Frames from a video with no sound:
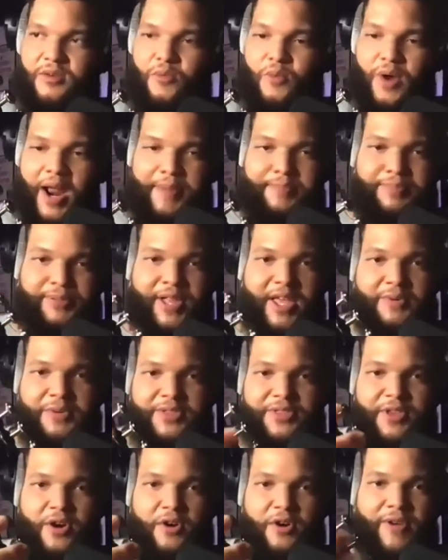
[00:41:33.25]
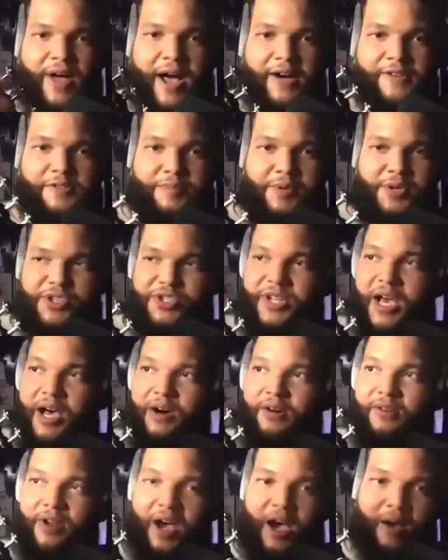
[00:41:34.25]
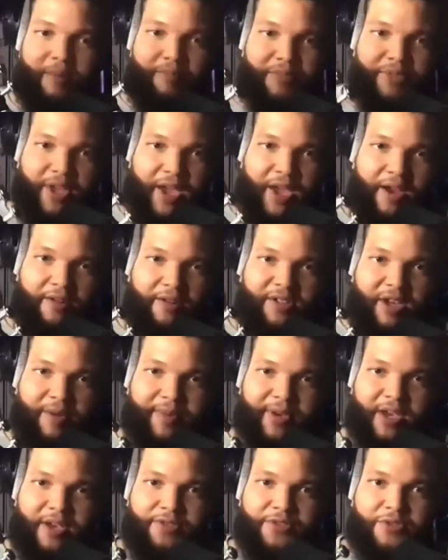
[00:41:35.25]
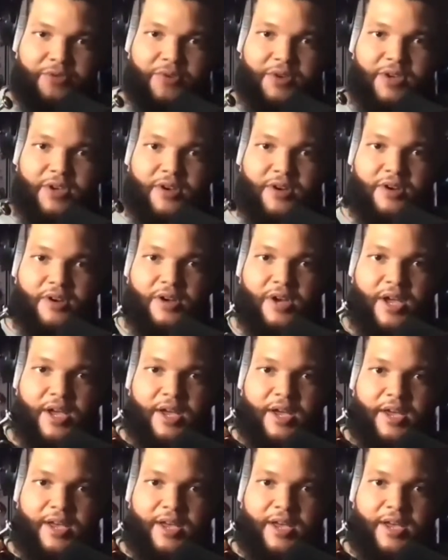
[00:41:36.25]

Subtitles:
when I play with no valves pushed down, the air's coming in through here.